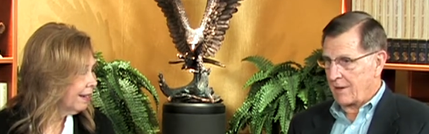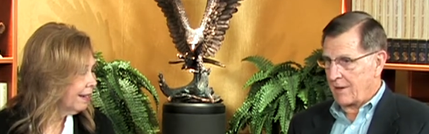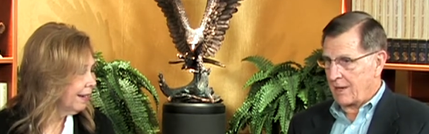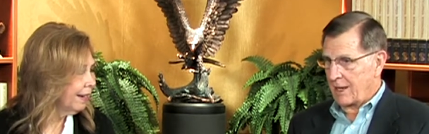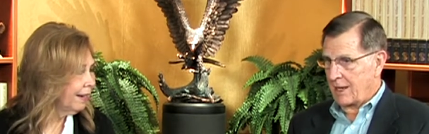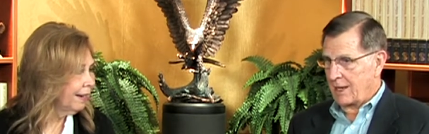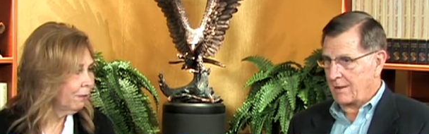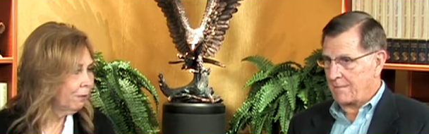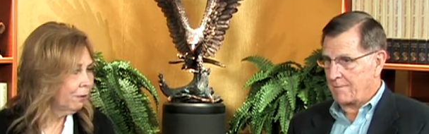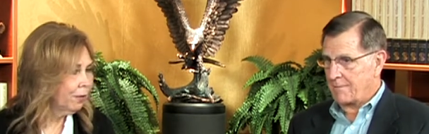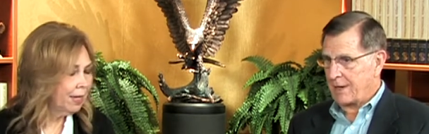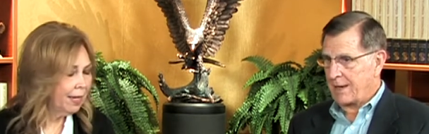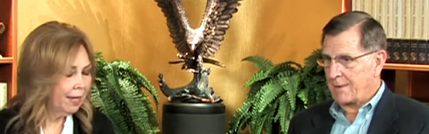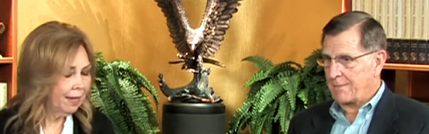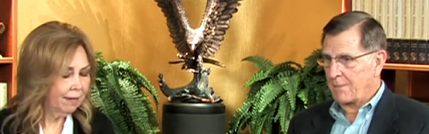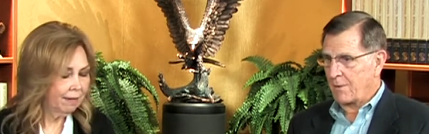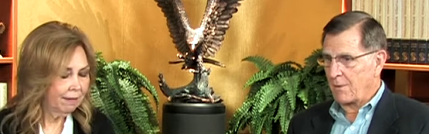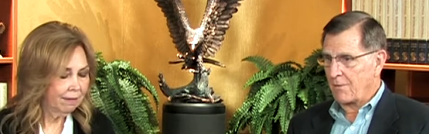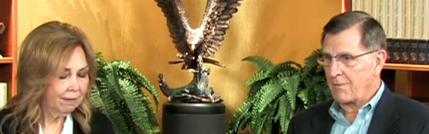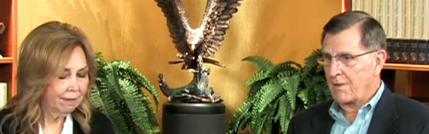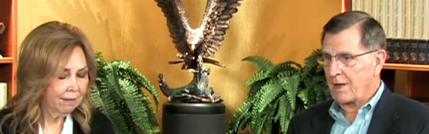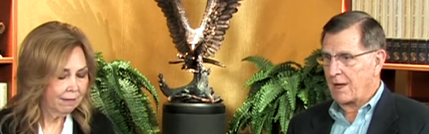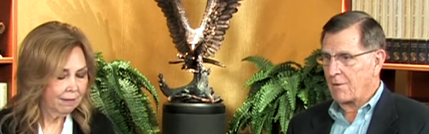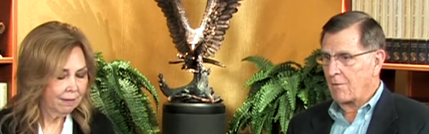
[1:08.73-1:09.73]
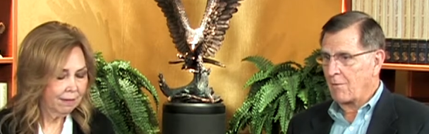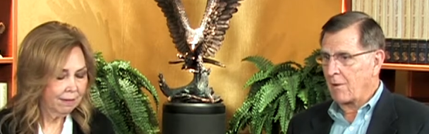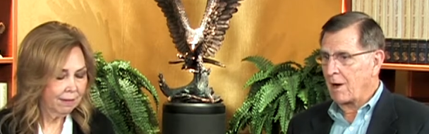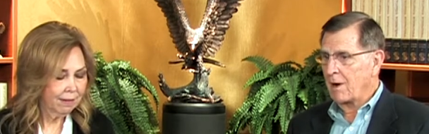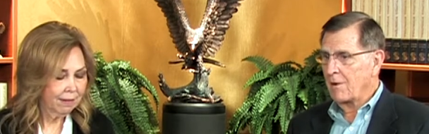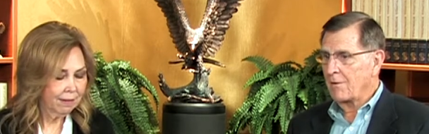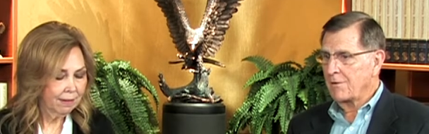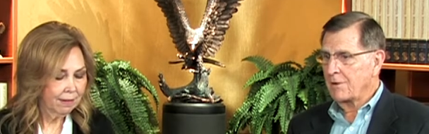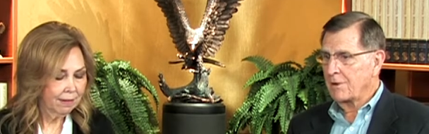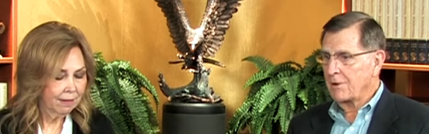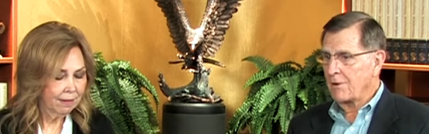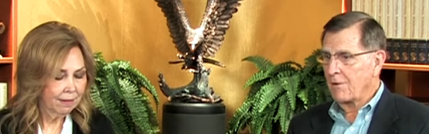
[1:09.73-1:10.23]
Speaker 1: Every and people think,
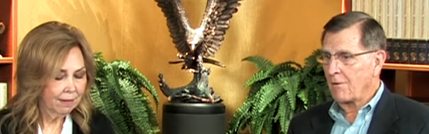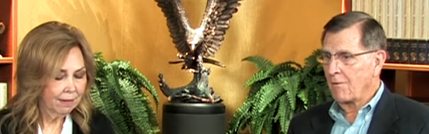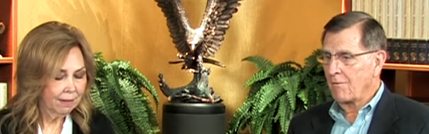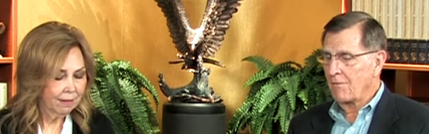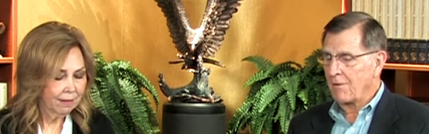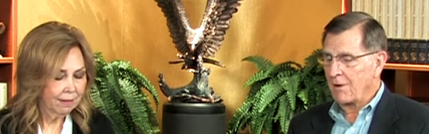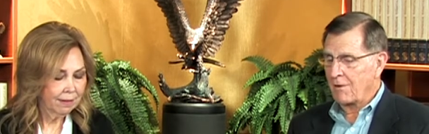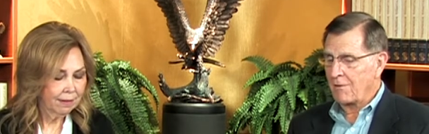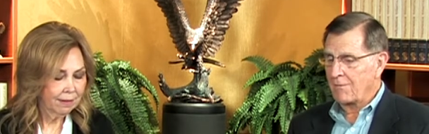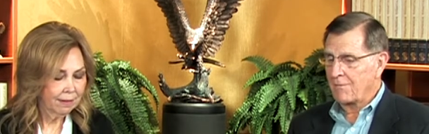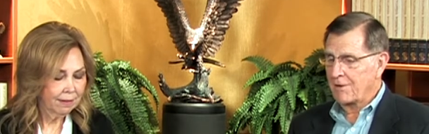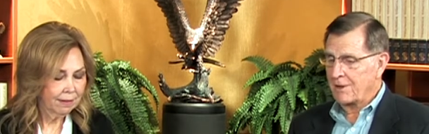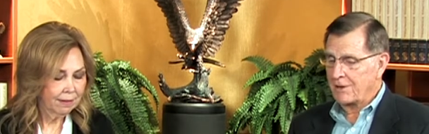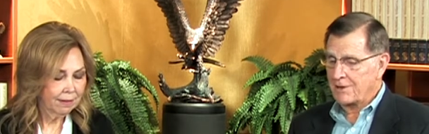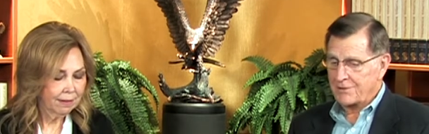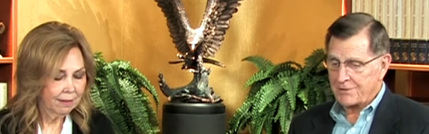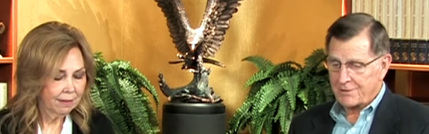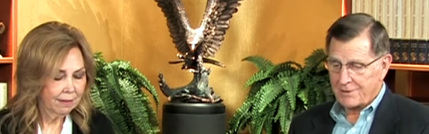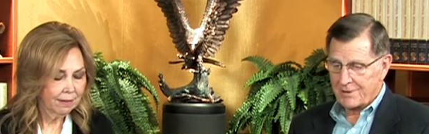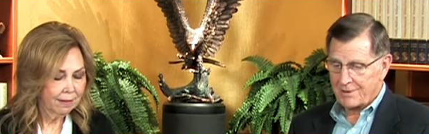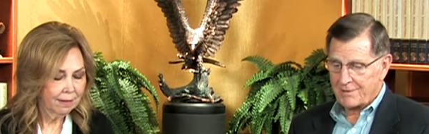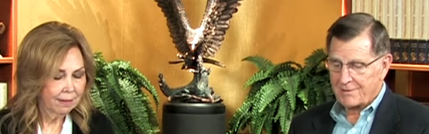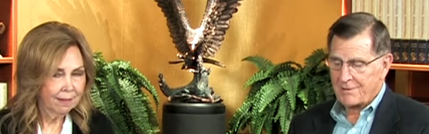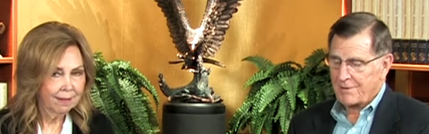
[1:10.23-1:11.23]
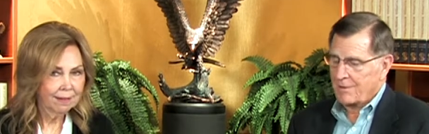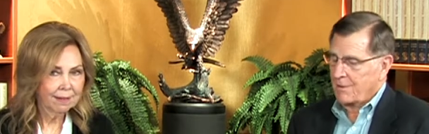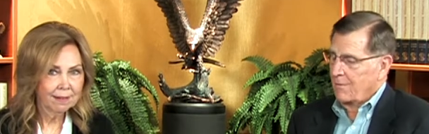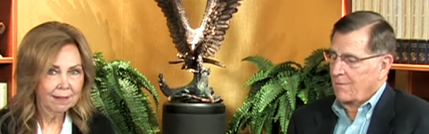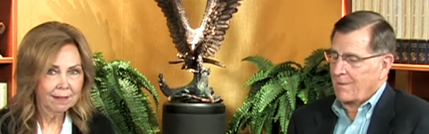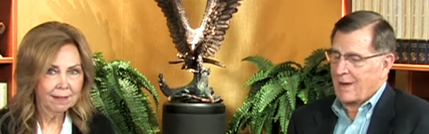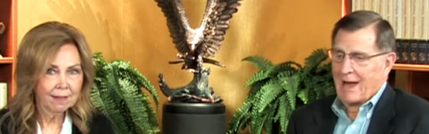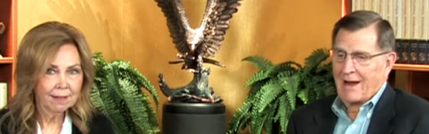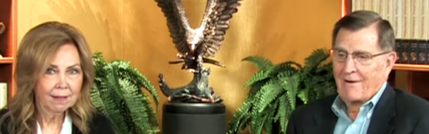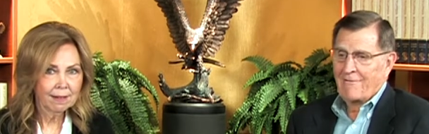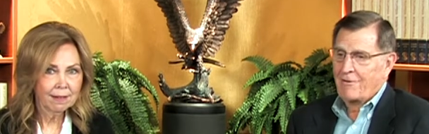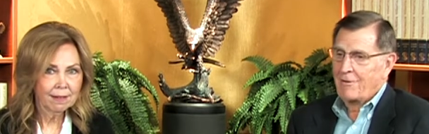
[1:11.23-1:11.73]
well, you know,
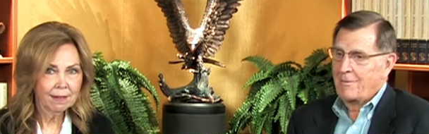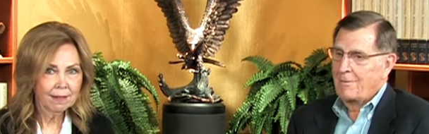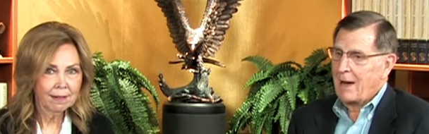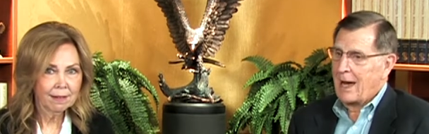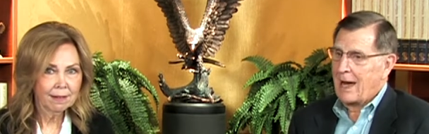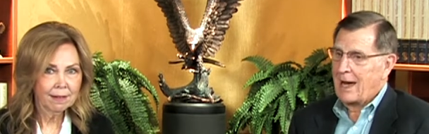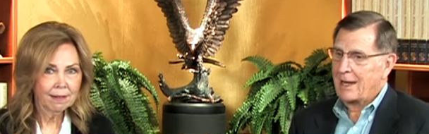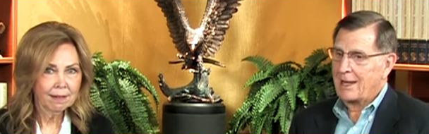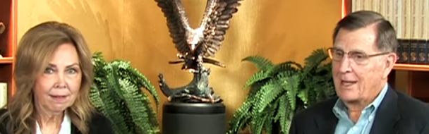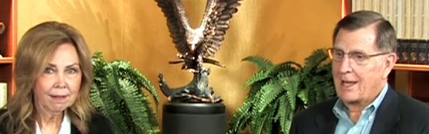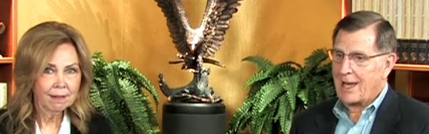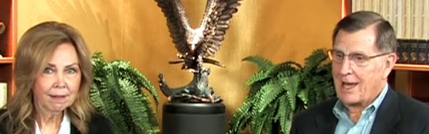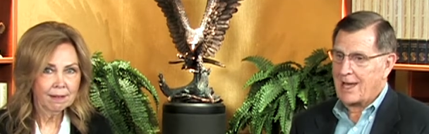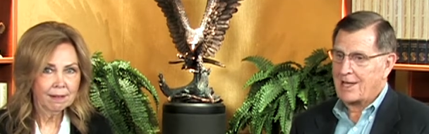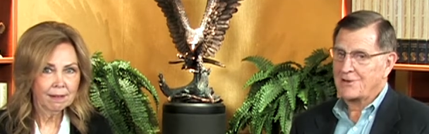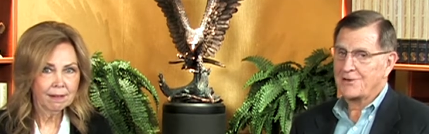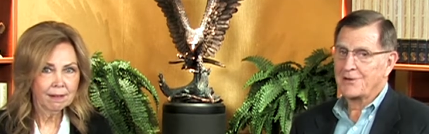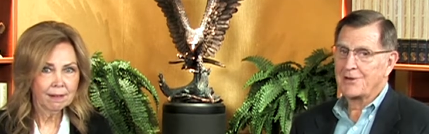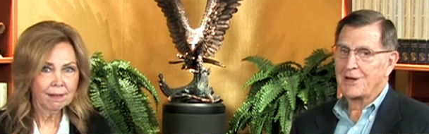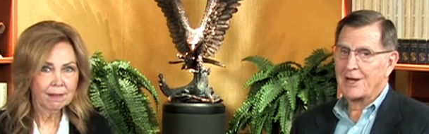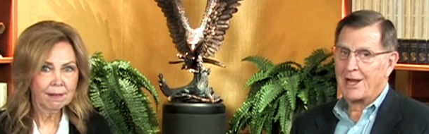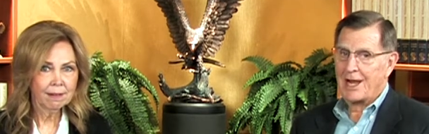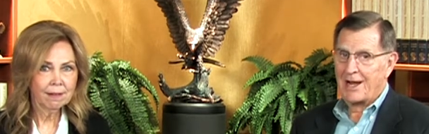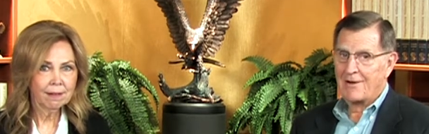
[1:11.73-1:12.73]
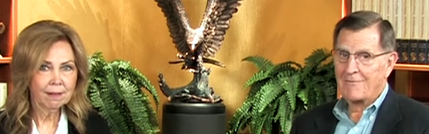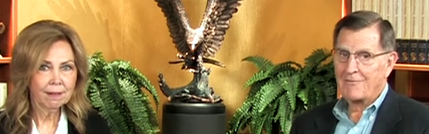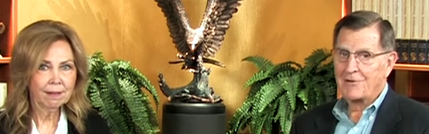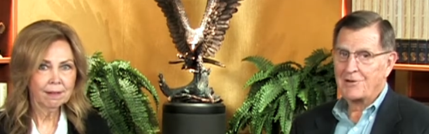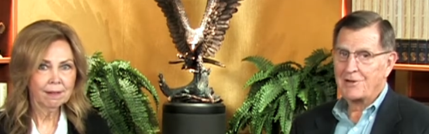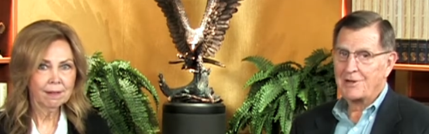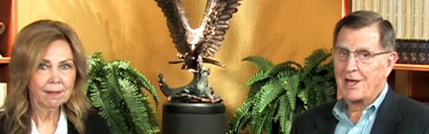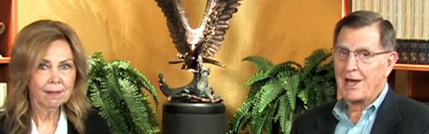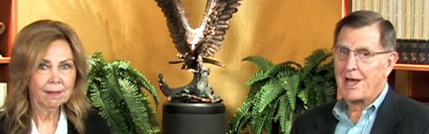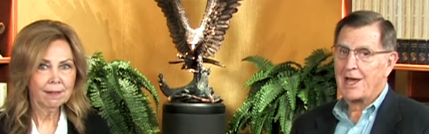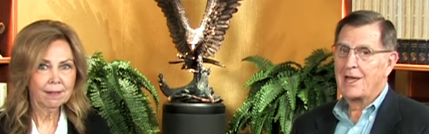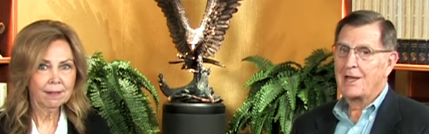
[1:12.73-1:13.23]
everybody has an
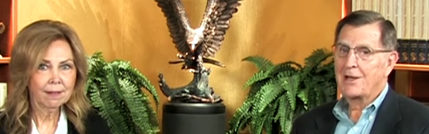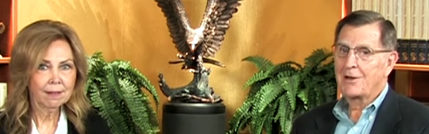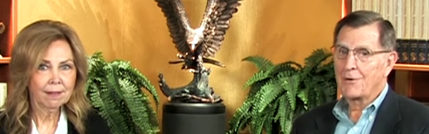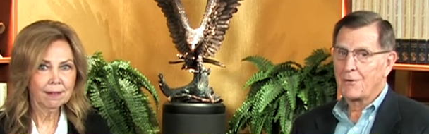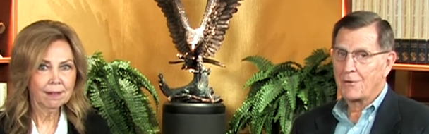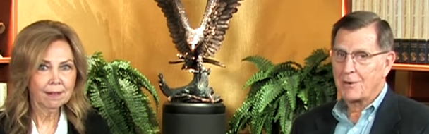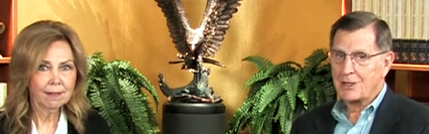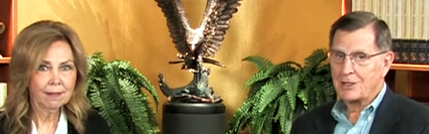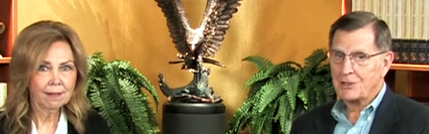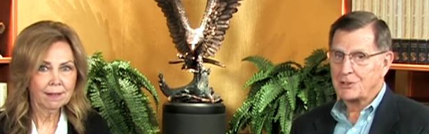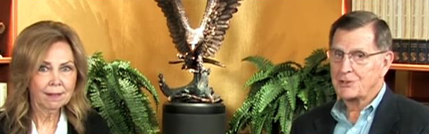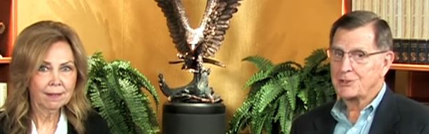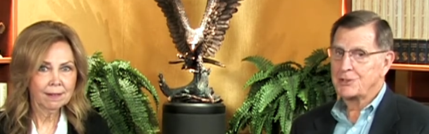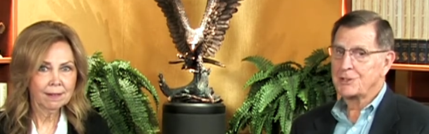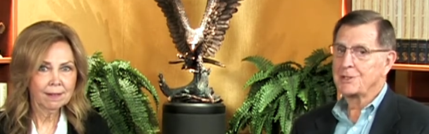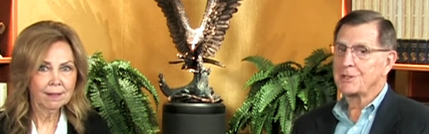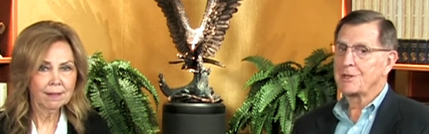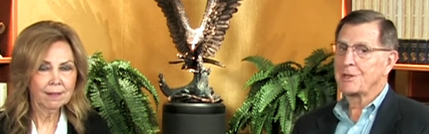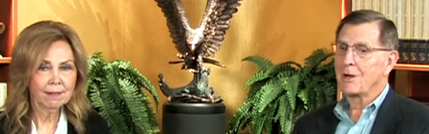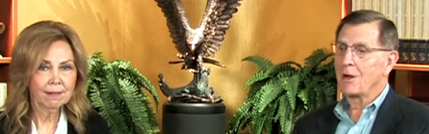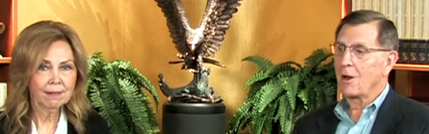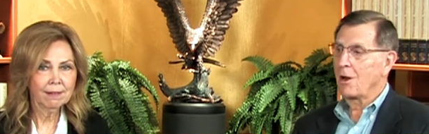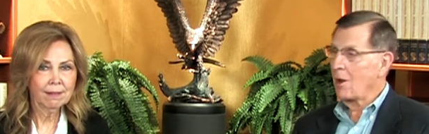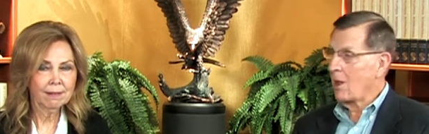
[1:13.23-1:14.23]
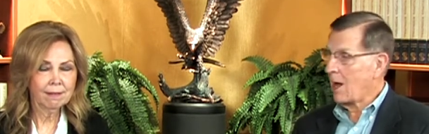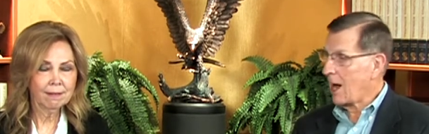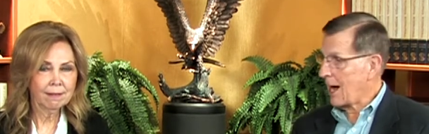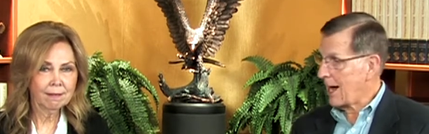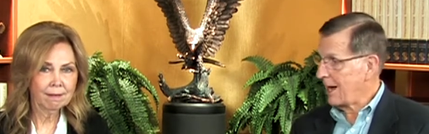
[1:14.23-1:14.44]
everyday Christian life.